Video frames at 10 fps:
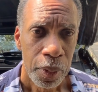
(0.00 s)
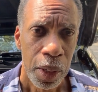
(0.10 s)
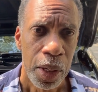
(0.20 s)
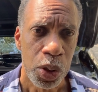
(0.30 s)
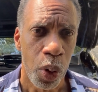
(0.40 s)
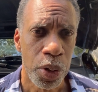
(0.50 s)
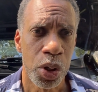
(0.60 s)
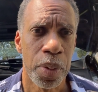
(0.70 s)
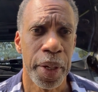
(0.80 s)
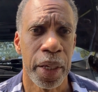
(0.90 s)
It's always
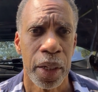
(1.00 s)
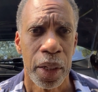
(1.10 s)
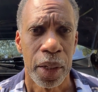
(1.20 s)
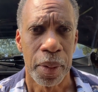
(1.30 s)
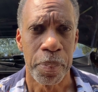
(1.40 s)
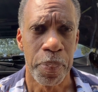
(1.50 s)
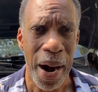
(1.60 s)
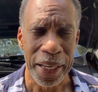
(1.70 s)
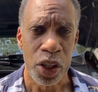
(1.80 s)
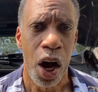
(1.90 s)
going to be a
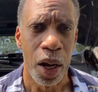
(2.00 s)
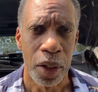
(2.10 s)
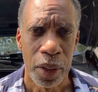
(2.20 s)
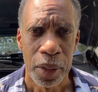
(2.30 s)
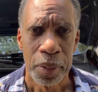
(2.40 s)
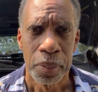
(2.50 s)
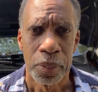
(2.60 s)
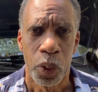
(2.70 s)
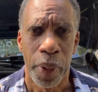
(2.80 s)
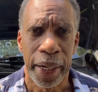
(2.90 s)
bright color,
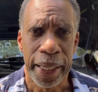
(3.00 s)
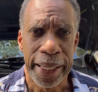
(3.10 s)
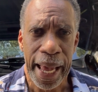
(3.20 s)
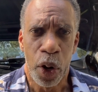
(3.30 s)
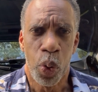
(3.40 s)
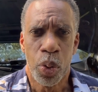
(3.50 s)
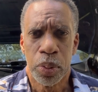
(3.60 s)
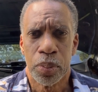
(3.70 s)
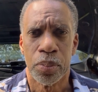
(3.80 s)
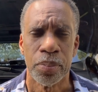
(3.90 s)
whether yellow,
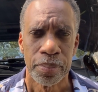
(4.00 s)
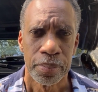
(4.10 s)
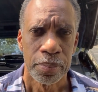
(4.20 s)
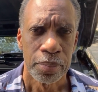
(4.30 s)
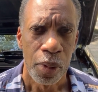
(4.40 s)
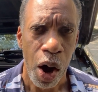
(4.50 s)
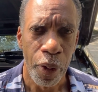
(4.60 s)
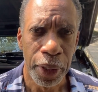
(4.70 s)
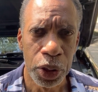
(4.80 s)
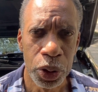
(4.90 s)

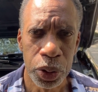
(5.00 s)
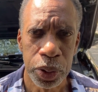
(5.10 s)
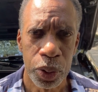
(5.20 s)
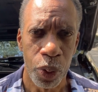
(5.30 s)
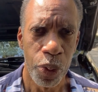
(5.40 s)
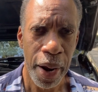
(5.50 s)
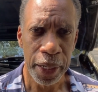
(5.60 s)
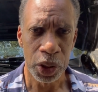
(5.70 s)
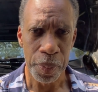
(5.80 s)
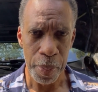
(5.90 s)
orange, or red
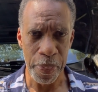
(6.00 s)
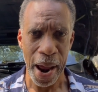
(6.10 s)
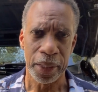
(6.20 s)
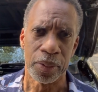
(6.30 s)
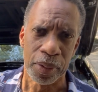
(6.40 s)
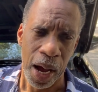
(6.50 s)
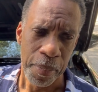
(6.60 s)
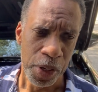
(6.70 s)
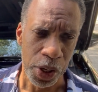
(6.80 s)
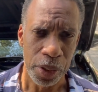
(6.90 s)
is going to be bright. Can't
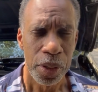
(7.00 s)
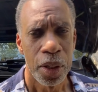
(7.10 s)
miss it.